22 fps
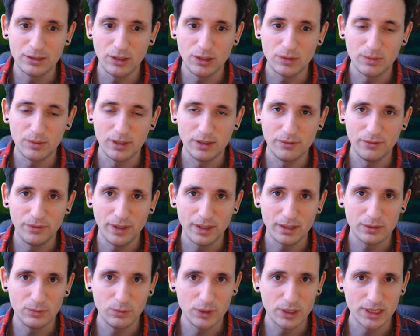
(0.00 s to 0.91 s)
death rattle
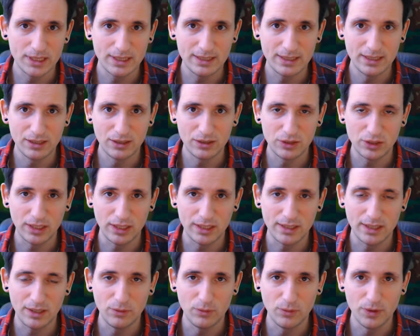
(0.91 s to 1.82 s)
effect which is
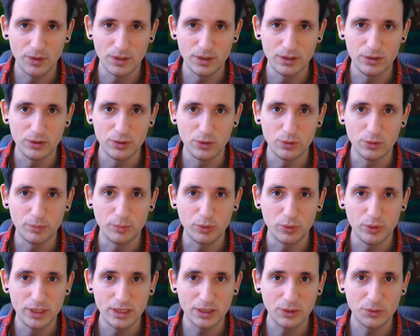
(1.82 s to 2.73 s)
synergizing with the new
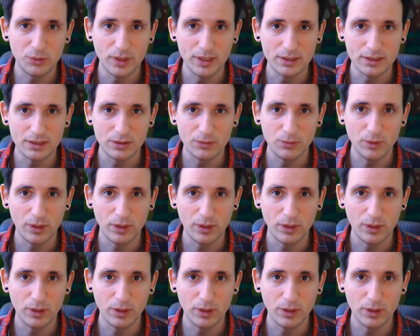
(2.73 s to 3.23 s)
Priest quest,